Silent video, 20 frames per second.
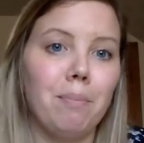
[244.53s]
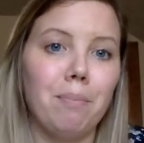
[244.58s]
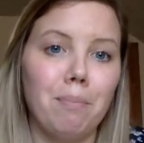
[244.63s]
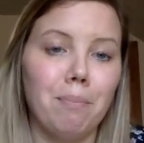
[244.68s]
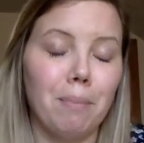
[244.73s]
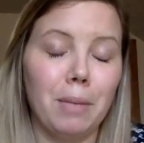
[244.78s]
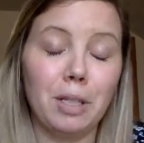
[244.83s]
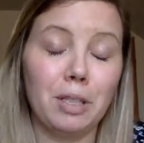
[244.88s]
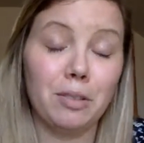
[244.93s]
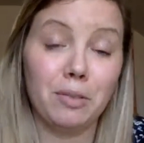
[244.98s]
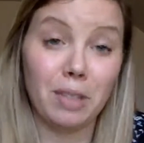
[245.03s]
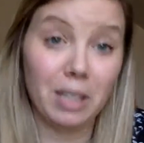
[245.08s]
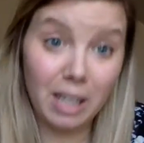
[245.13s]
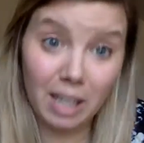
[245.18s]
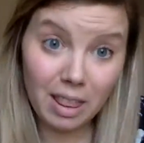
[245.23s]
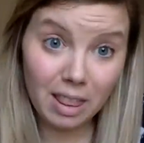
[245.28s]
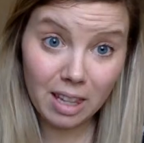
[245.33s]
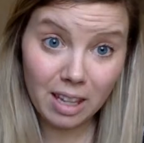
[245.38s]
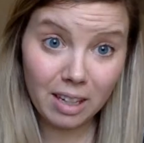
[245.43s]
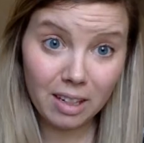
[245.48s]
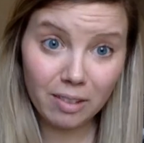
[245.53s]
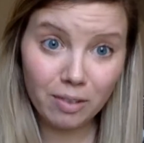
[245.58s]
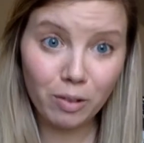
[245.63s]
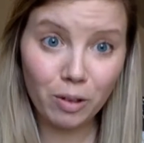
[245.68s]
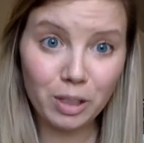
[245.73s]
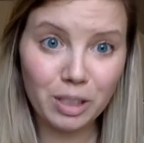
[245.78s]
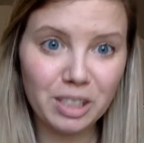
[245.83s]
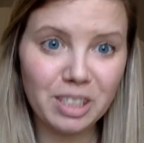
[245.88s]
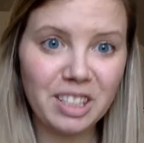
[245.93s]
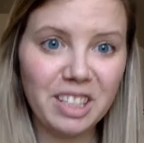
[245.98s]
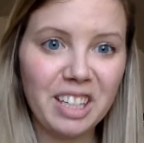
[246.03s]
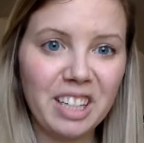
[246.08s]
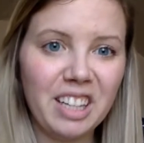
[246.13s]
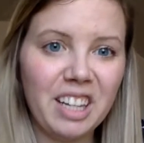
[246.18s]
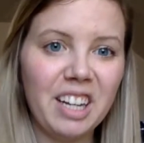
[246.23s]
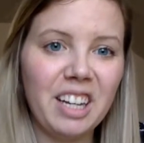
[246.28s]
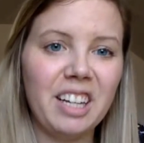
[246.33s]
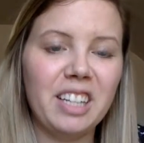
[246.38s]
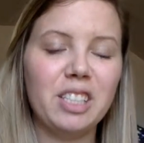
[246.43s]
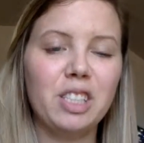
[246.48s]
much of anything, unfortunately, at
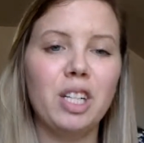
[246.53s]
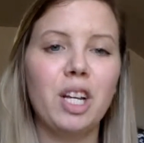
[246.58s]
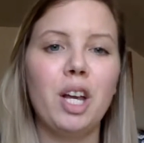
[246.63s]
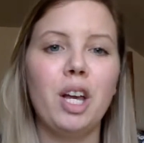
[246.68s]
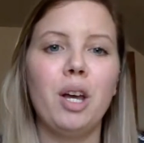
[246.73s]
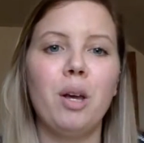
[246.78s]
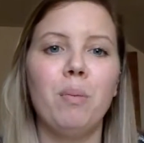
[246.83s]
that age.